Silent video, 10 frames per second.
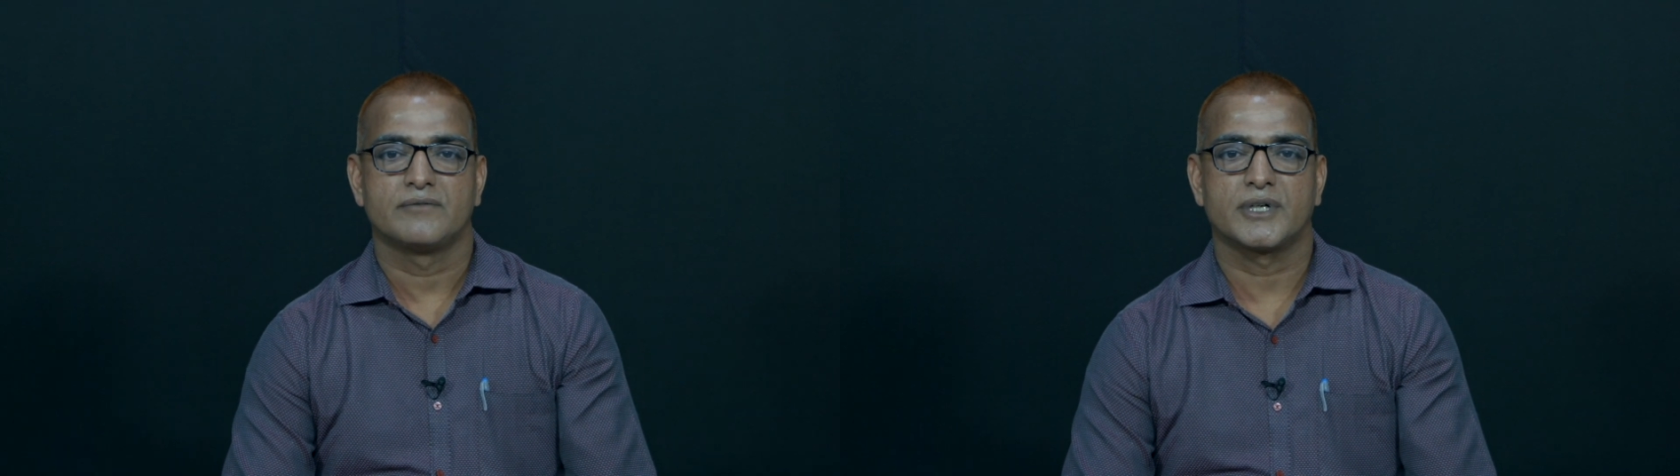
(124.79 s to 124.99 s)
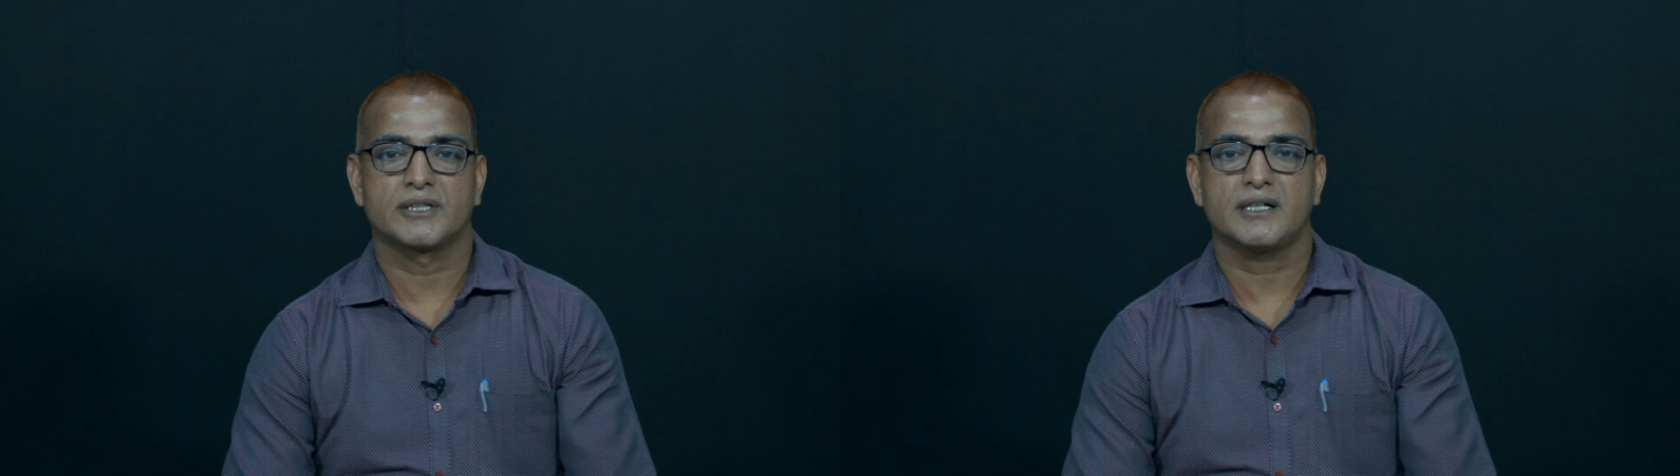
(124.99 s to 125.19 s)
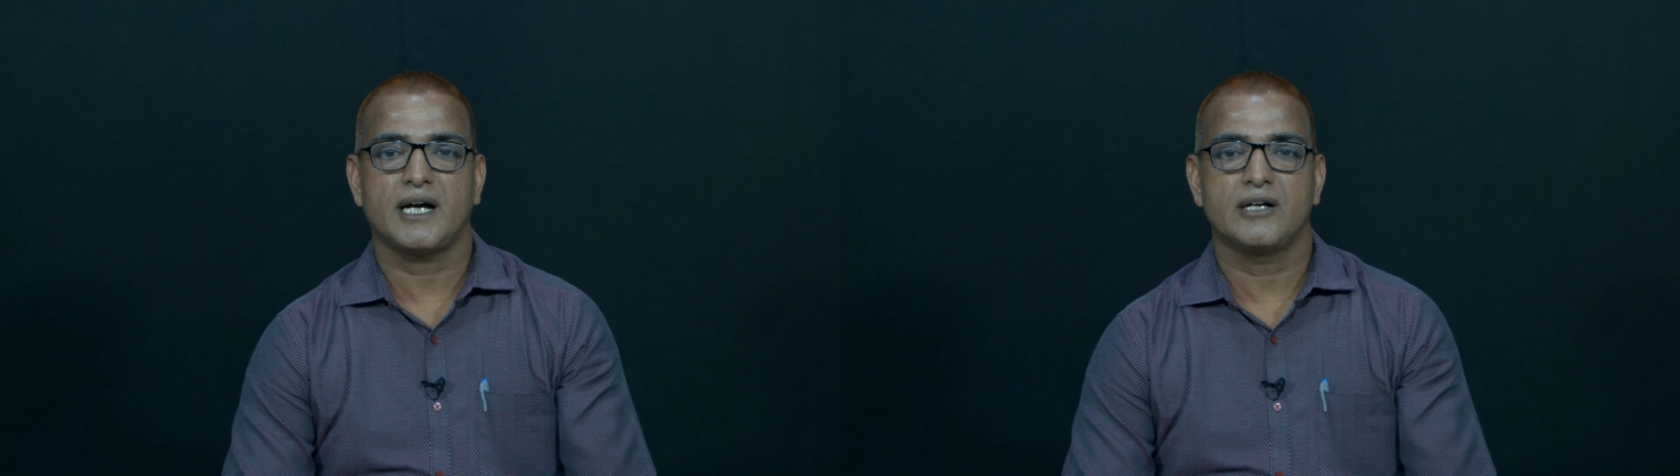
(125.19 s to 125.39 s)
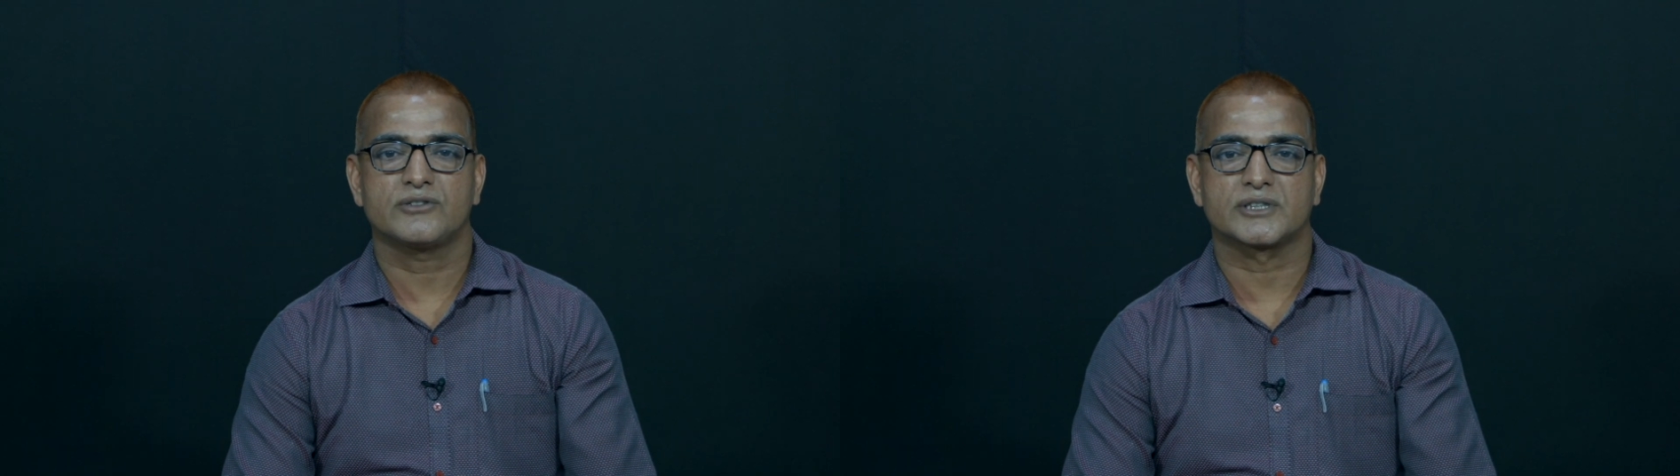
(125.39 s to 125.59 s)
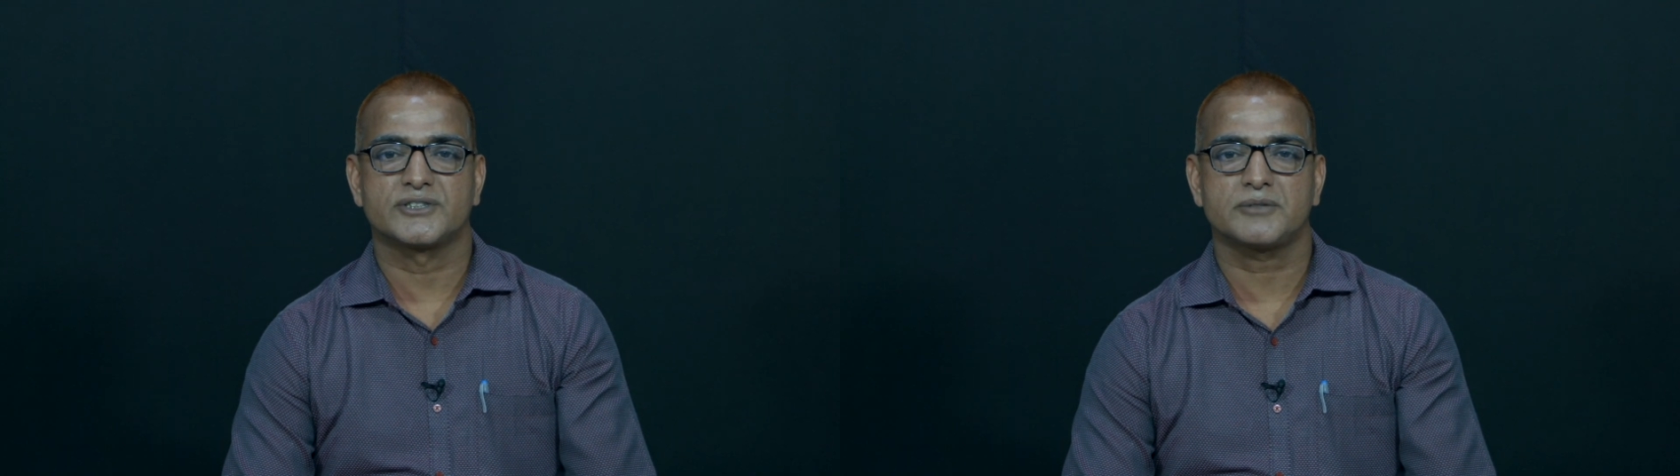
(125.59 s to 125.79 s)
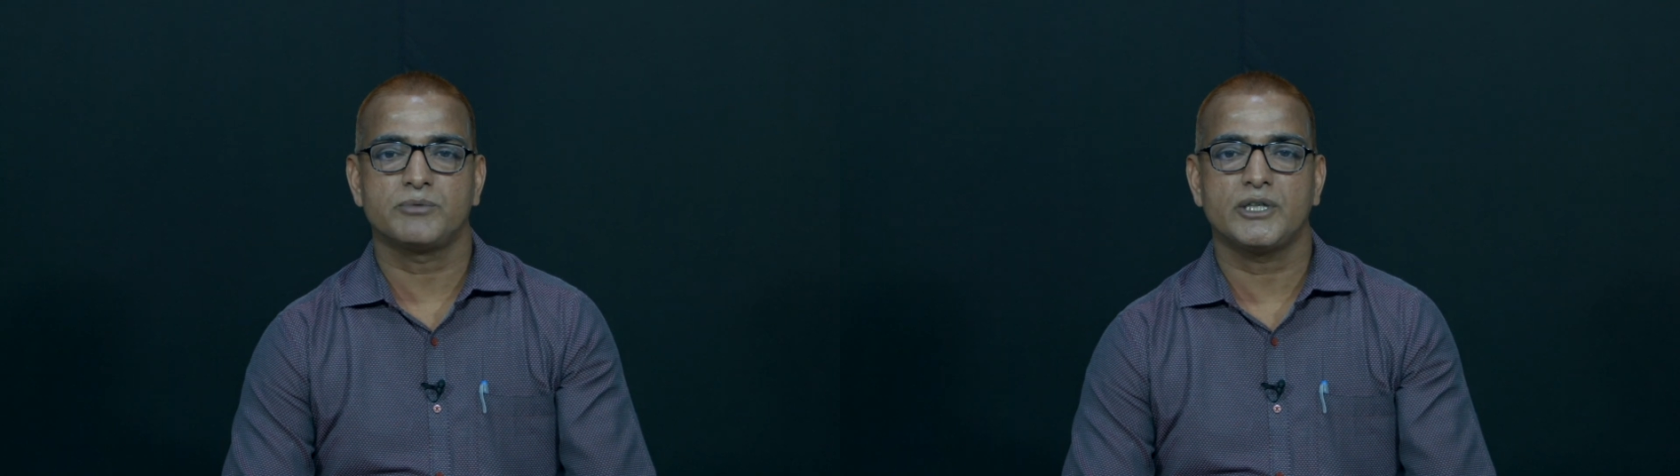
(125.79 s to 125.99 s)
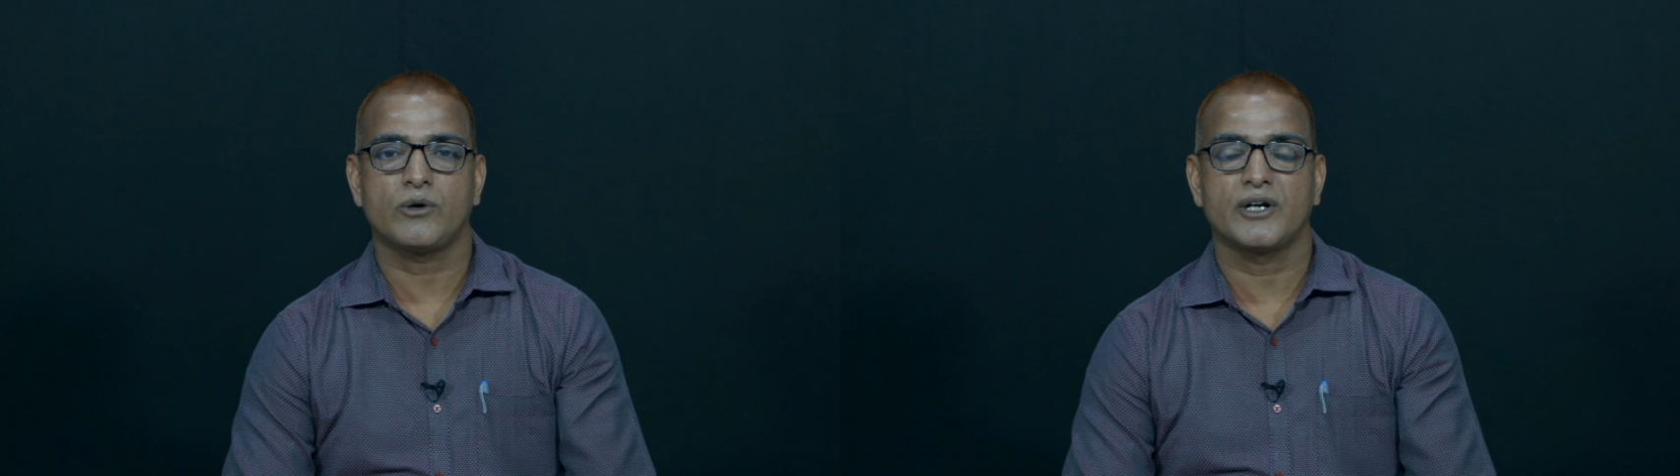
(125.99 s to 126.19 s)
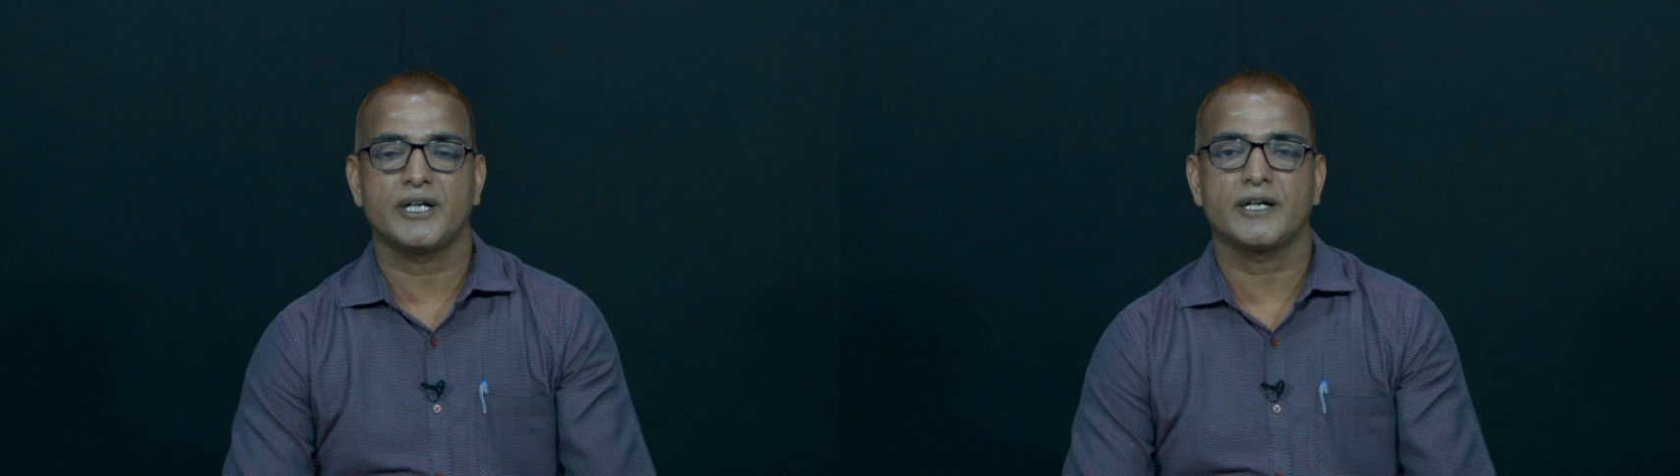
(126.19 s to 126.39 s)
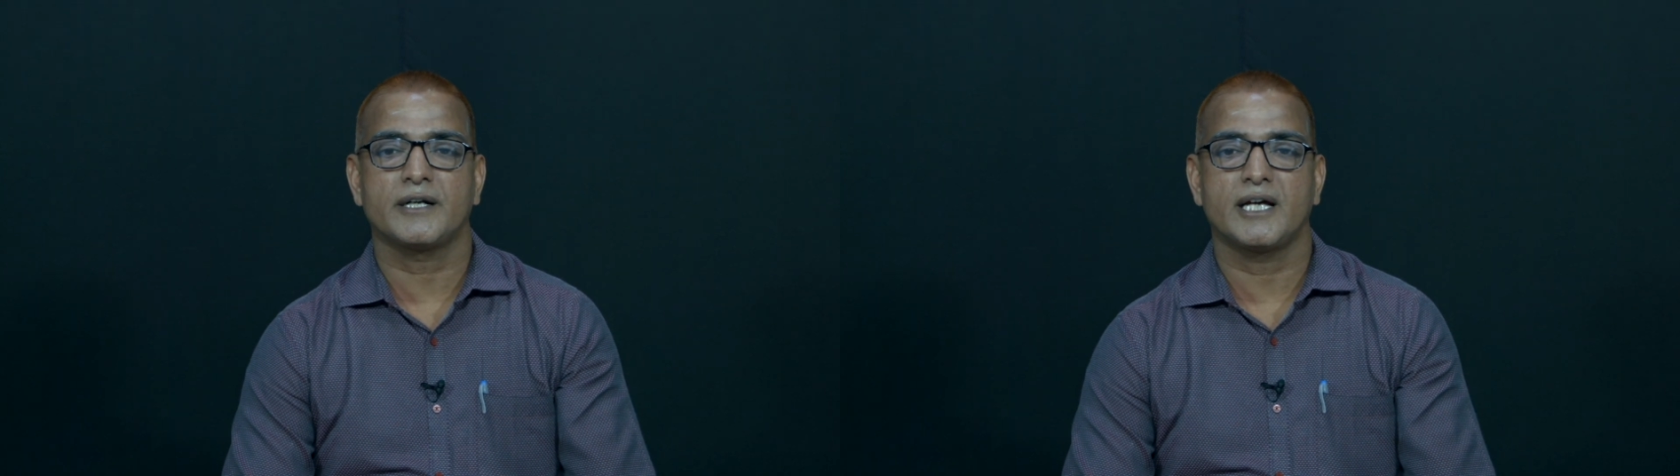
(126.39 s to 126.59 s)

Further, I have successfully coordinated